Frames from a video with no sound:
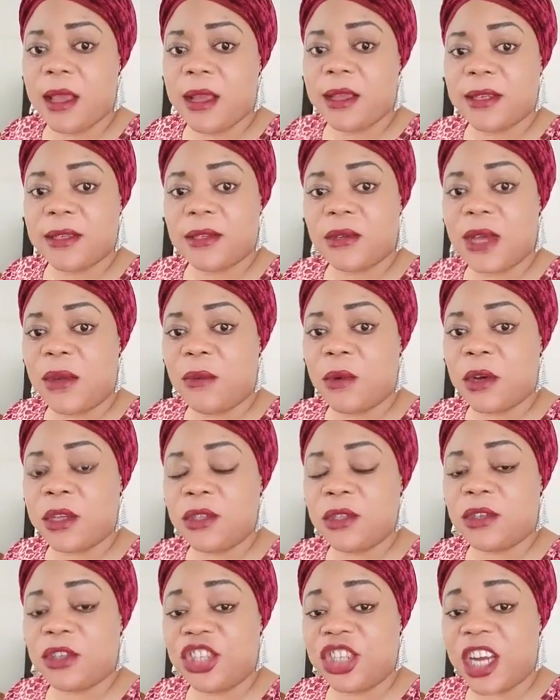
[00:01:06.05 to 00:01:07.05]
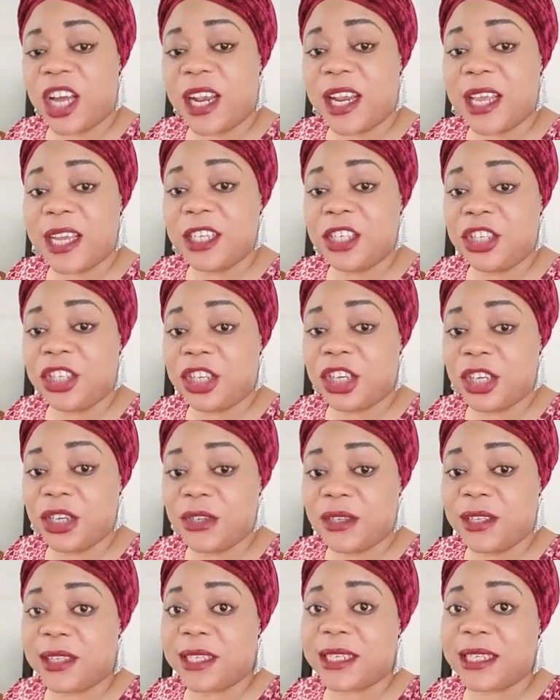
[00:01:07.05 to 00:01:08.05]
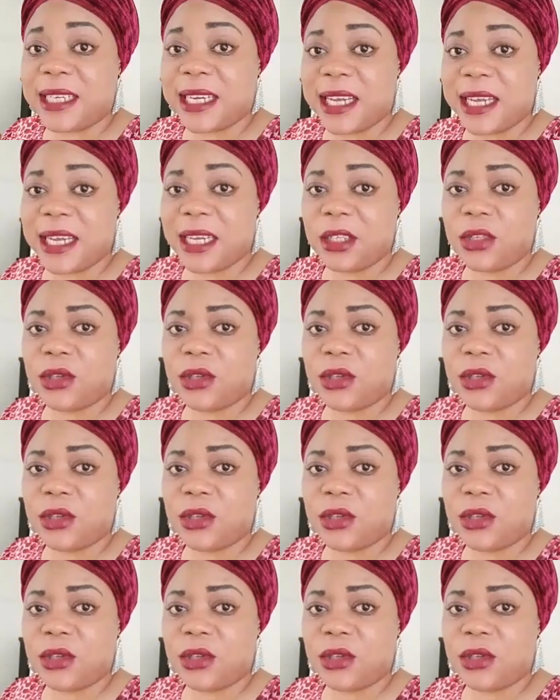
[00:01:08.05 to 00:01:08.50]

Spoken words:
So I want to challenge you today